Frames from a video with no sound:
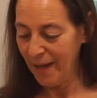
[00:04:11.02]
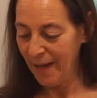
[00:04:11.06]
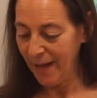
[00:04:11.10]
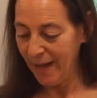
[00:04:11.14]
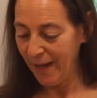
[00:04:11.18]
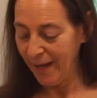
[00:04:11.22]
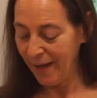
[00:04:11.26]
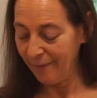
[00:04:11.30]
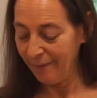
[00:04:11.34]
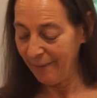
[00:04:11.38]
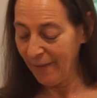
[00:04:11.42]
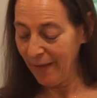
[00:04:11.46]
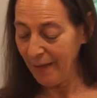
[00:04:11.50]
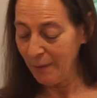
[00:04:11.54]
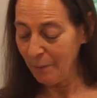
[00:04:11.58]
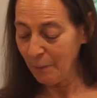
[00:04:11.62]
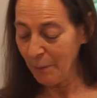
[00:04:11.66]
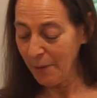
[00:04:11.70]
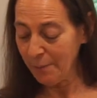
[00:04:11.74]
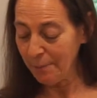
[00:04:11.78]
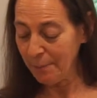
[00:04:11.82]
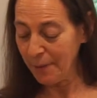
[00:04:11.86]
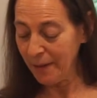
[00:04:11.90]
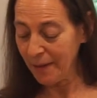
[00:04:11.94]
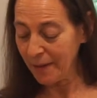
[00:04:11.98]
And then
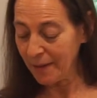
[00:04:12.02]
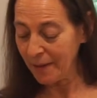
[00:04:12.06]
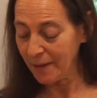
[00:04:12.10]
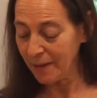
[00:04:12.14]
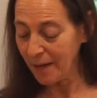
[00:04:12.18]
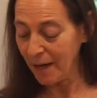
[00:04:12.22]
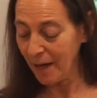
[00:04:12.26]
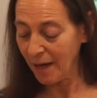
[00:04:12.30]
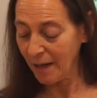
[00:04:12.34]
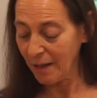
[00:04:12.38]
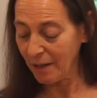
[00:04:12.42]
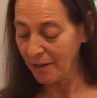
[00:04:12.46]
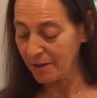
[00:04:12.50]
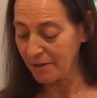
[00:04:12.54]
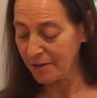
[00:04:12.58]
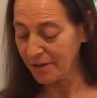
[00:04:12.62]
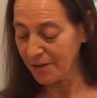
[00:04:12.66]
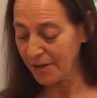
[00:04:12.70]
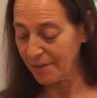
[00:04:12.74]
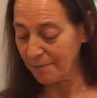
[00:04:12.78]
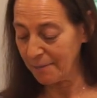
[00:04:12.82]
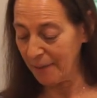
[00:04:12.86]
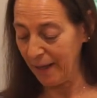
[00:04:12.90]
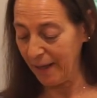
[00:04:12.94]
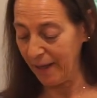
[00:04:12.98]
we pick a color
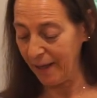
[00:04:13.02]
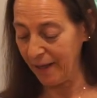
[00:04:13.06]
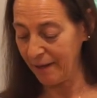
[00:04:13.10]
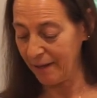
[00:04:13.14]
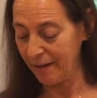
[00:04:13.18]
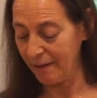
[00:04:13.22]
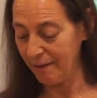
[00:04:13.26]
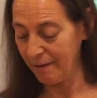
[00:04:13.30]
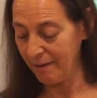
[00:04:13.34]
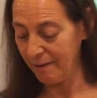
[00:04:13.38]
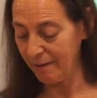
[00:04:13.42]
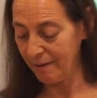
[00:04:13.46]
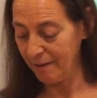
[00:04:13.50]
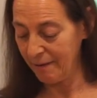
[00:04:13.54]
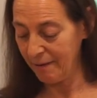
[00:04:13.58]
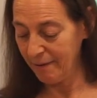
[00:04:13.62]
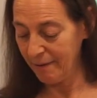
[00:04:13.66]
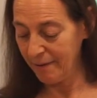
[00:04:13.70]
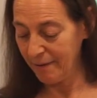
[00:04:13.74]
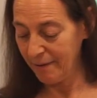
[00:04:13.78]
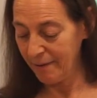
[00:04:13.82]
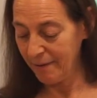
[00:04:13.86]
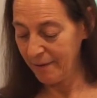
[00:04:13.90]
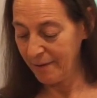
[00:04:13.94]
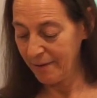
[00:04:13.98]
to make.
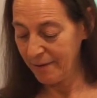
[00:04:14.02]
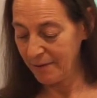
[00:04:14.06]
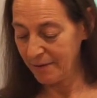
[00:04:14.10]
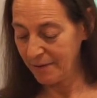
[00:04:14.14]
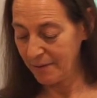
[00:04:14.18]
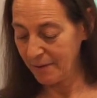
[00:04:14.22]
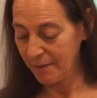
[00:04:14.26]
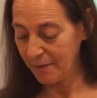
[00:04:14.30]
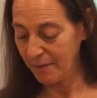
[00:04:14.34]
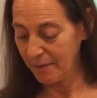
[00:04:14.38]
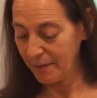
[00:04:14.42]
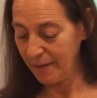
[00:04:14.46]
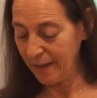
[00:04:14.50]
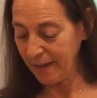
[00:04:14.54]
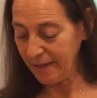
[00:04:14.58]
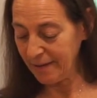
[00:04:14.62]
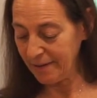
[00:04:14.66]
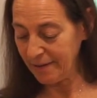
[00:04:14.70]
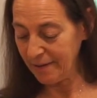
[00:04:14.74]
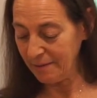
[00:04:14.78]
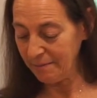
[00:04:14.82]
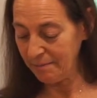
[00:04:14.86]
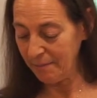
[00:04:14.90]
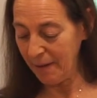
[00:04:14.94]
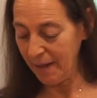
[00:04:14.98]
So
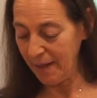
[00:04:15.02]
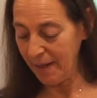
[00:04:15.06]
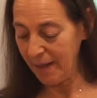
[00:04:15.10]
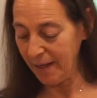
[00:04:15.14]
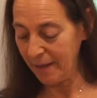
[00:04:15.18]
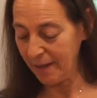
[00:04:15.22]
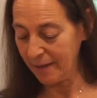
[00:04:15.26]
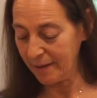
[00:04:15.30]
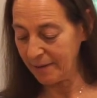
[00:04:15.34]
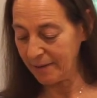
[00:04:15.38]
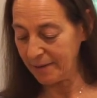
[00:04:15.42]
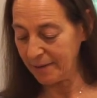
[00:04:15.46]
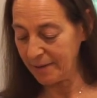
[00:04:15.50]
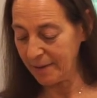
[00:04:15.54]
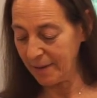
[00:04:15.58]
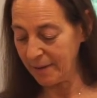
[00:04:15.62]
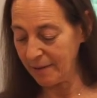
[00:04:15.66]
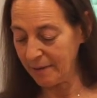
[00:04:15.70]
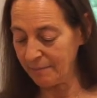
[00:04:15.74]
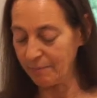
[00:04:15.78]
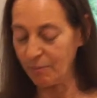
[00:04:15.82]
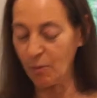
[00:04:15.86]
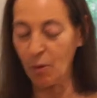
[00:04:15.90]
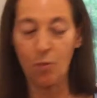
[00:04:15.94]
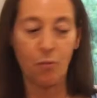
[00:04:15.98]
let's make
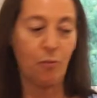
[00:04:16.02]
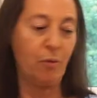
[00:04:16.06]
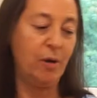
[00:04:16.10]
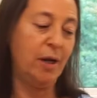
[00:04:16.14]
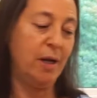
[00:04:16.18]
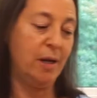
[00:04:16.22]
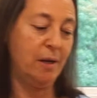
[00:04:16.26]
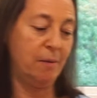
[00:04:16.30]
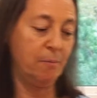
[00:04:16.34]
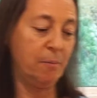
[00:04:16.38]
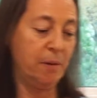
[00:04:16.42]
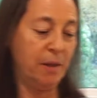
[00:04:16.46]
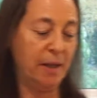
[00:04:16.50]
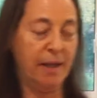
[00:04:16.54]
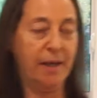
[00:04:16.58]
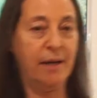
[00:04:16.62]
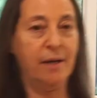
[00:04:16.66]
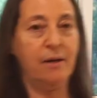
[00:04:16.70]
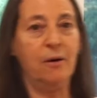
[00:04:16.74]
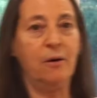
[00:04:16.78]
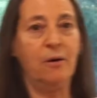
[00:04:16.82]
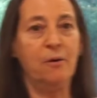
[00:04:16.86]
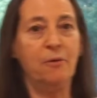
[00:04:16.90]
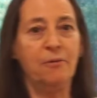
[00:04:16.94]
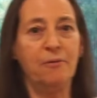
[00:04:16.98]
some green
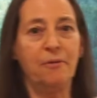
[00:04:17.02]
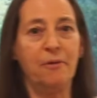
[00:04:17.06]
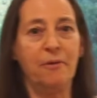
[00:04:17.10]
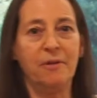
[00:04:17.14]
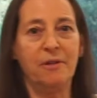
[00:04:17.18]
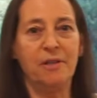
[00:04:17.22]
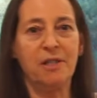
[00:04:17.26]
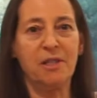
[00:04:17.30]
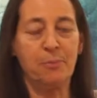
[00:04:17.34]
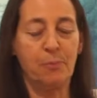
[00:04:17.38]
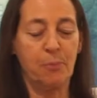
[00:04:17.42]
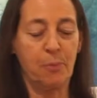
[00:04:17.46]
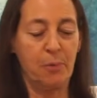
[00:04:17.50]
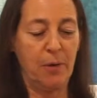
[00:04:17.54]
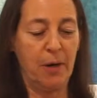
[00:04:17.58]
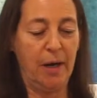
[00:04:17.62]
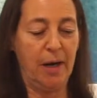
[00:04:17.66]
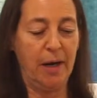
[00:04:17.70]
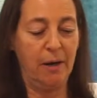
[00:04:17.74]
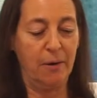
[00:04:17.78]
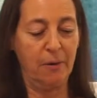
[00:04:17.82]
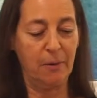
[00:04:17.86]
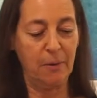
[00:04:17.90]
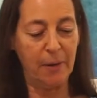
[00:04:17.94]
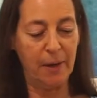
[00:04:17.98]
Play-Doh for the
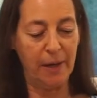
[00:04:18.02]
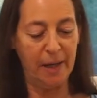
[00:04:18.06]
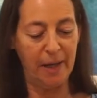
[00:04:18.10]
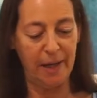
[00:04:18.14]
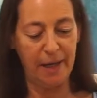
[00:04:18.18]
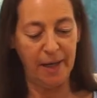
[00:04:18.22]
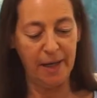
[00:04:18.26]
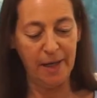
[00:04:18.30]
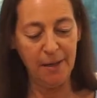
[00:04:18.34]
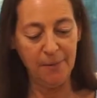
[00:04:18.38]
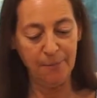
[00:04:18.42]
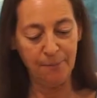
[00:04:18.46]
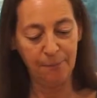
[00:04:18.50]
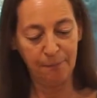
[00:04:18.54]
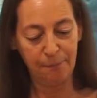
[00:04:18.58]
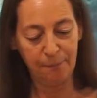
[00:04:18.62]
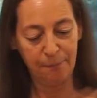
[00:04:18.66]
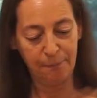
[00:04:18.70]
spring, okay?